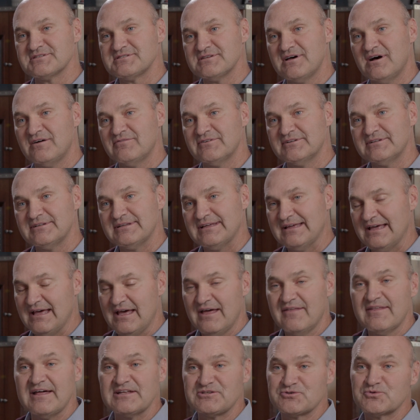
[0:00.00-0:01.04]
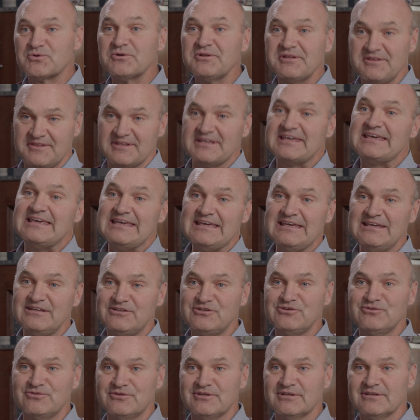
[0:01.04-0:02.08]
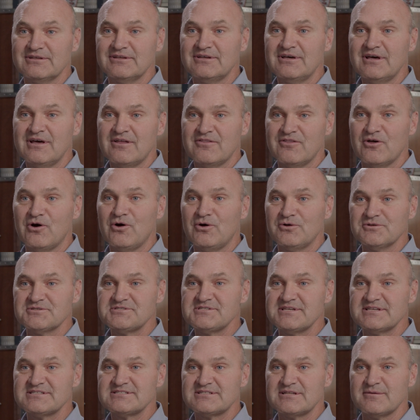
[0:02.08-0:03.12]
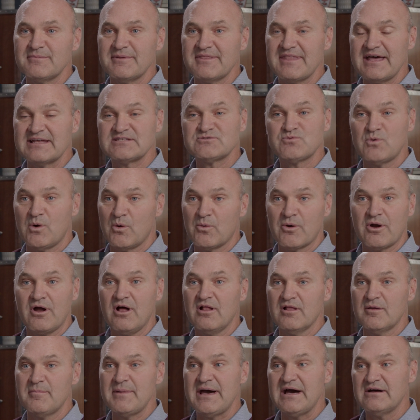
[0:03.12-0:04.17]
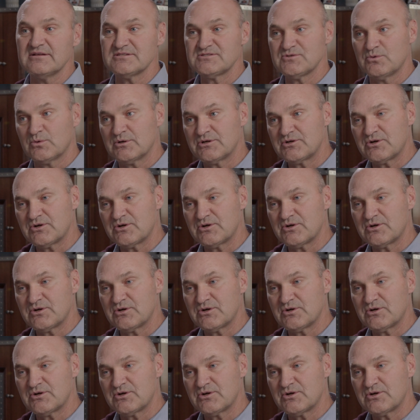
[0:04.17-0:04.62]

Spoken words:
to solve it, that's really the key to the whole system, and that's what we're all about. So we're